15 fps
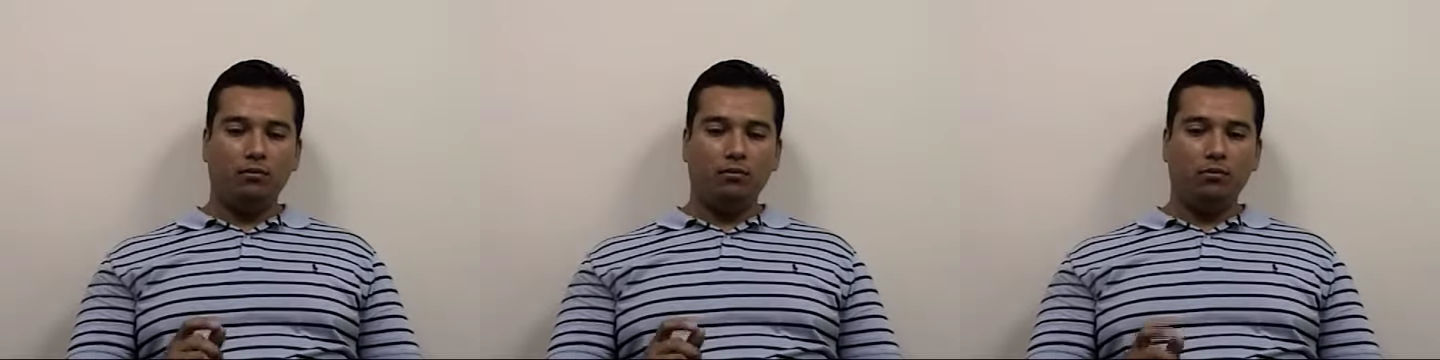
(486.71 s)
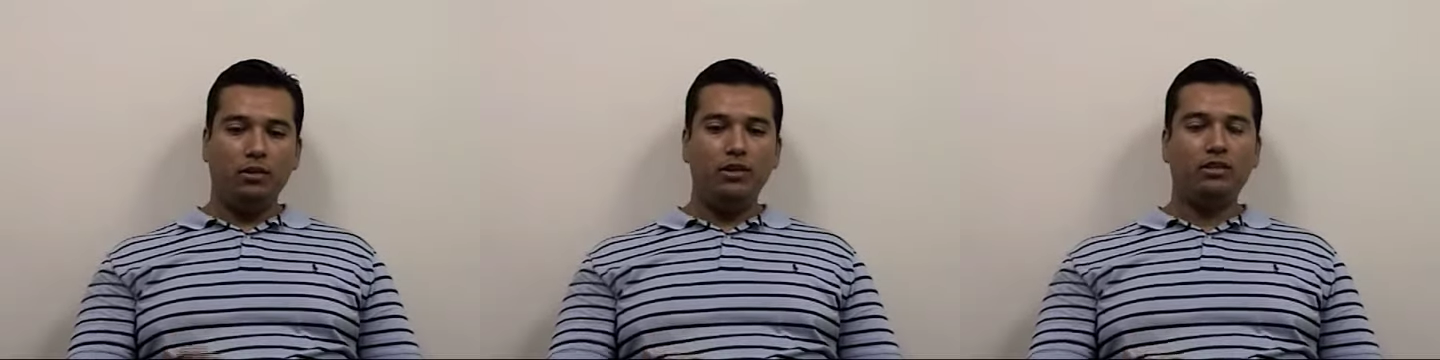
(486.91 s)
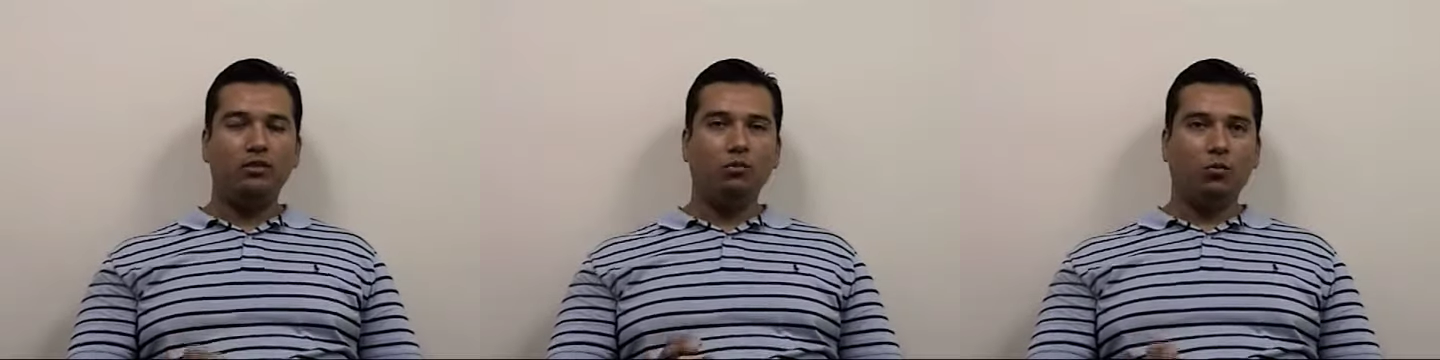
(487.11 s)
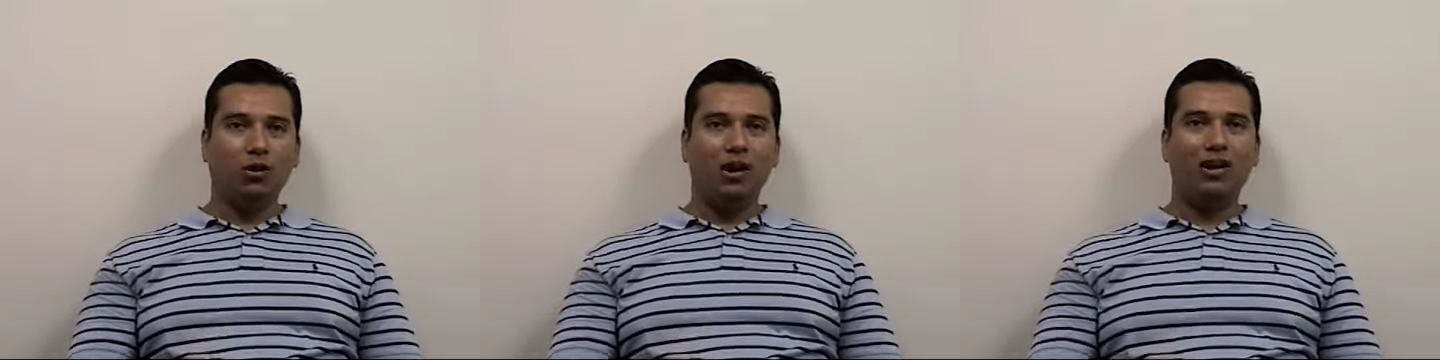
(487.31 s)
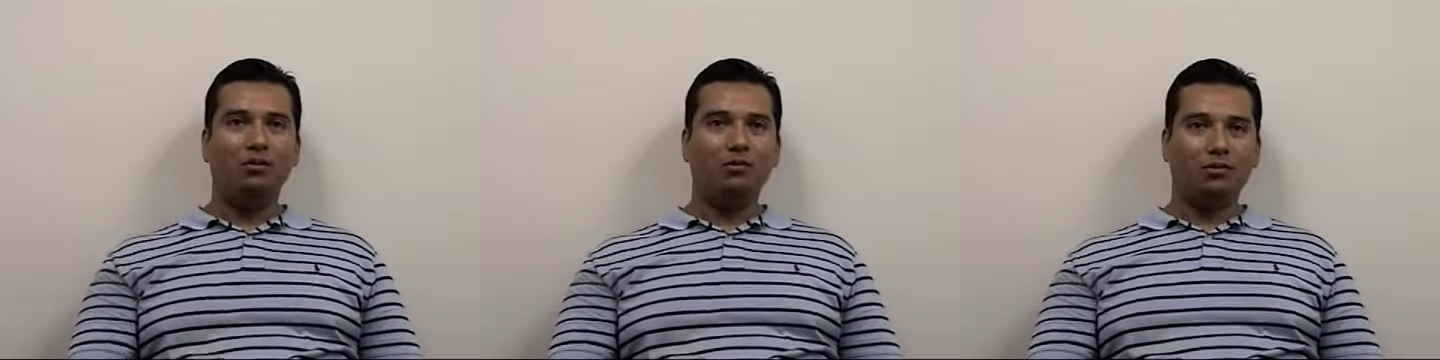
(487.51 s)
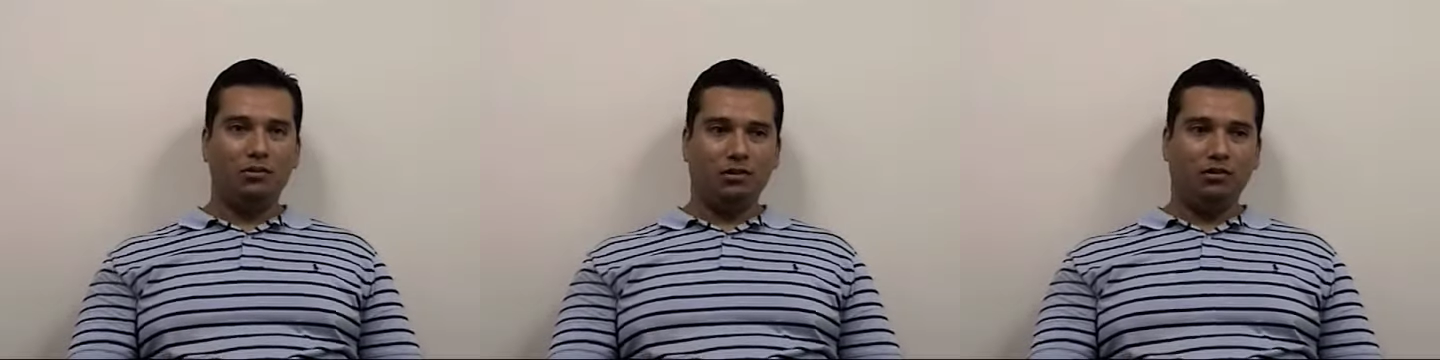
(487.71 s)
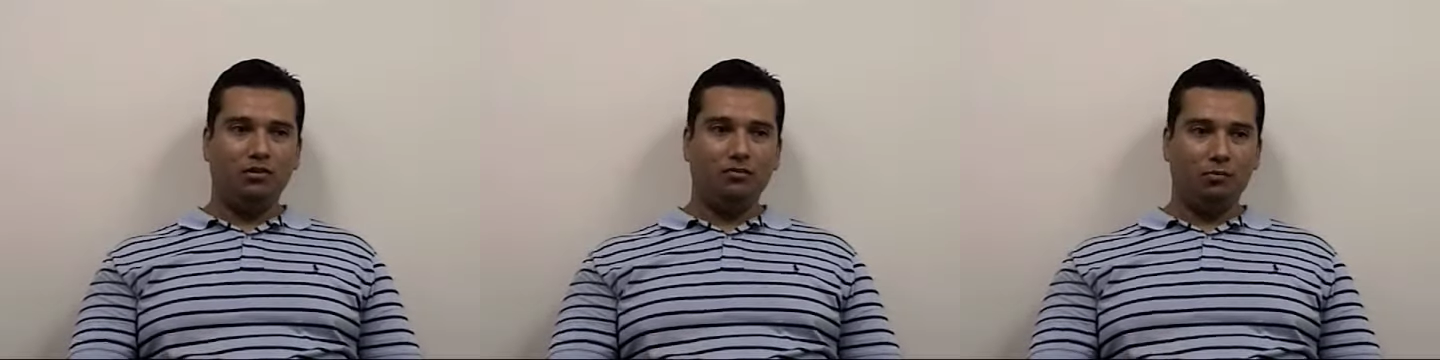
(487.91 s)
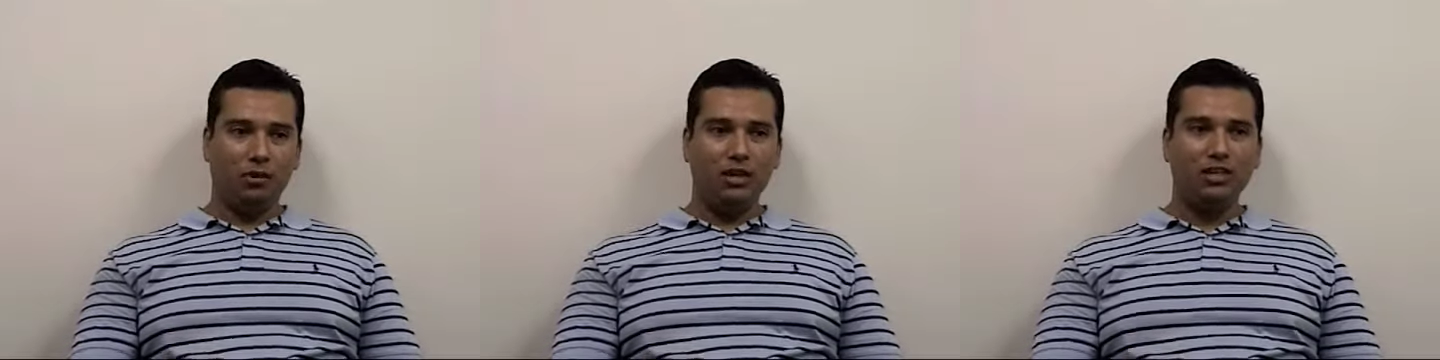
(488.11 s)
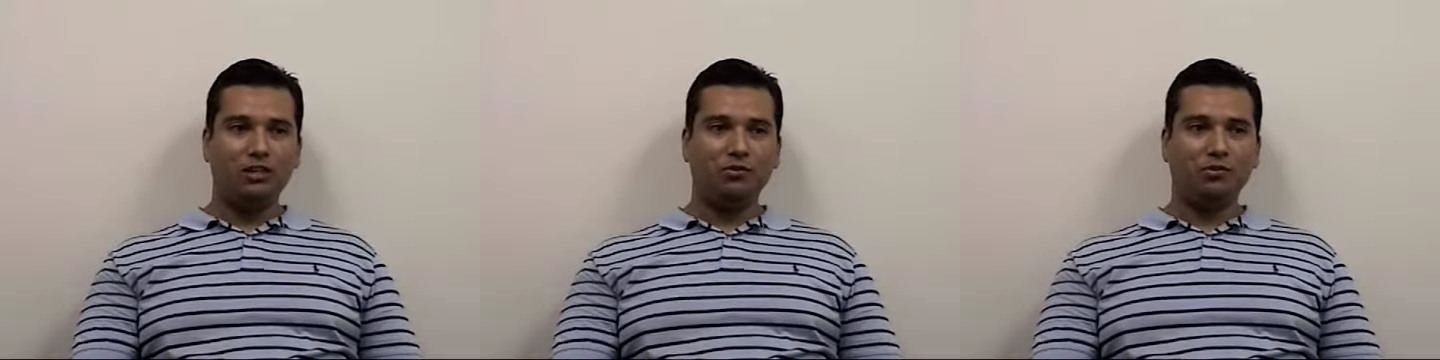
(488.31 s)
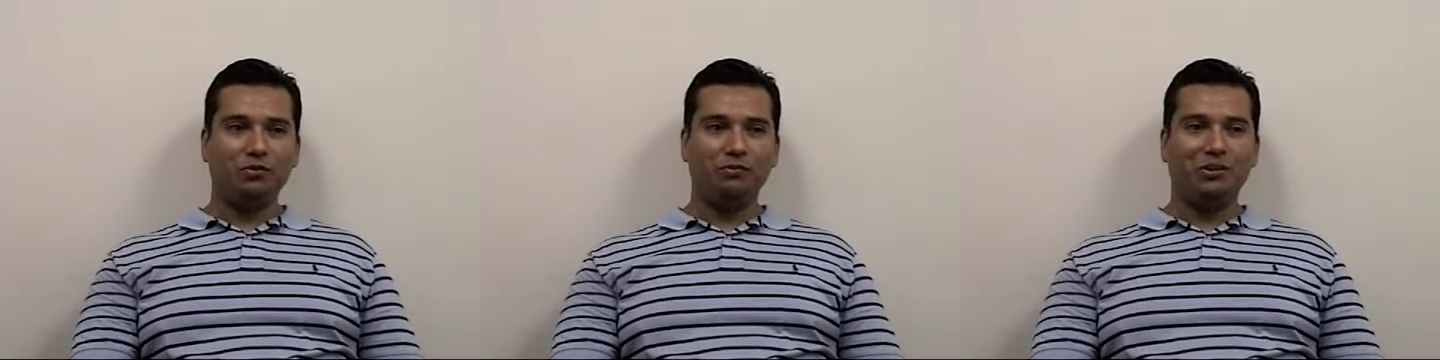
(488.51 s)
reason why I was so
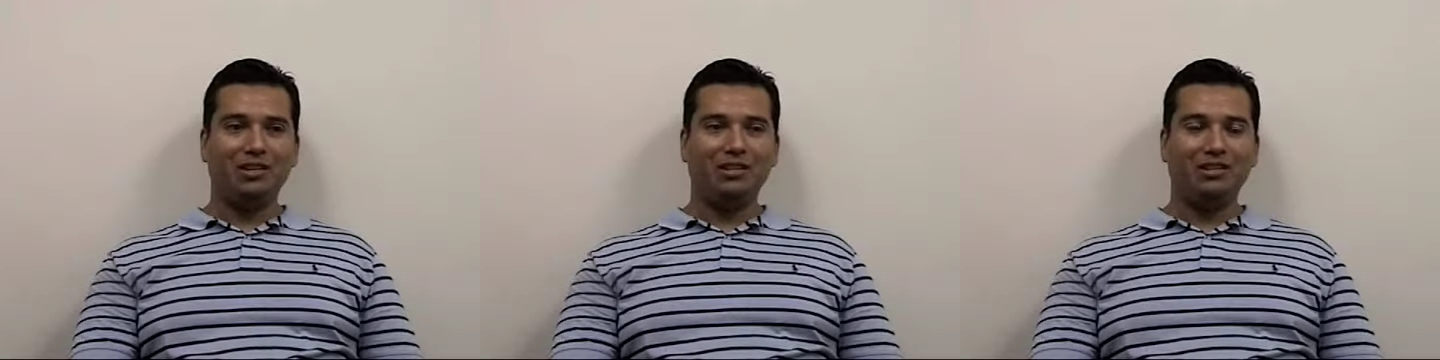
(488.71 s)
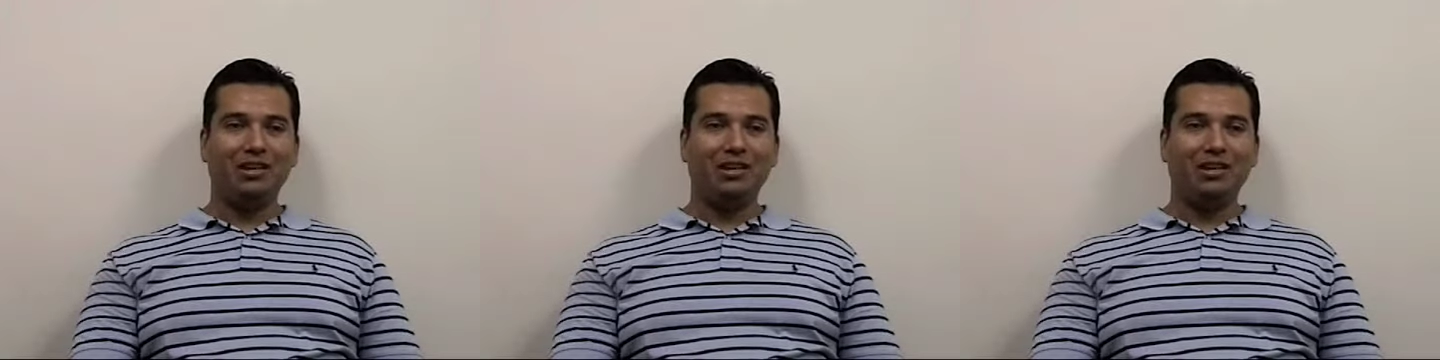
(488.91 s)
depressed was because